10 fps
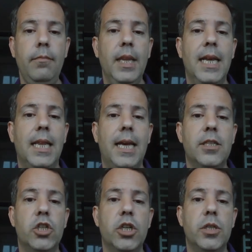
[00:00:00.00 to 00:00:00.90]
Let's
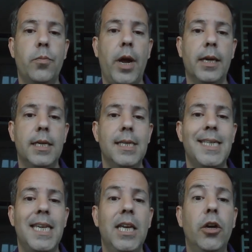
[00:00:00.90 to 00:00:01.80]
just practice.
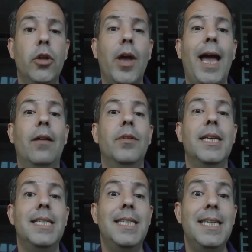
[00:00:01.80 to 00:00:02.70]
Here you have the
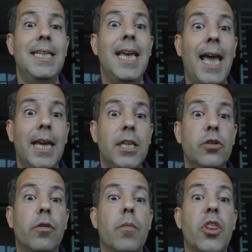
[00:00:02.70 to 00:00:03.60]
TH from
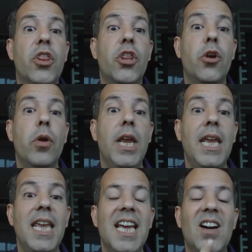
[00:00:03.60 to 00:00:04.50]
3,
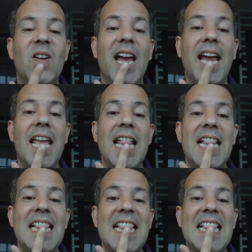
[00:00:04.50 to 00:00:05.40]
okay?
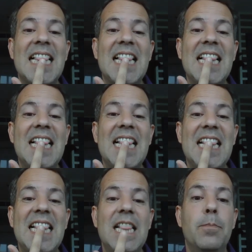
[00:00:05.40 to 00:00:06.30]

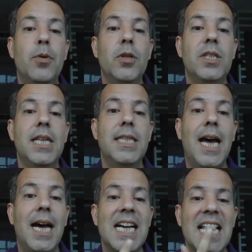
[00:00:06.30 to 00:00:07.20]
Put the
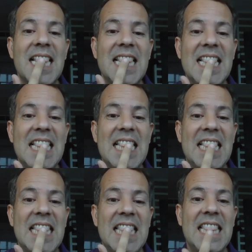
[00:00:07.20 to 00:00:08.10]
tongue
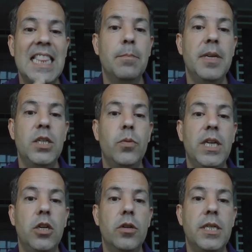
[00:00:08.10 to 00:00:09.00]
between your
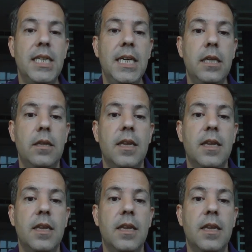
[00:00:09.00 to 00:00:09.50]
teeth,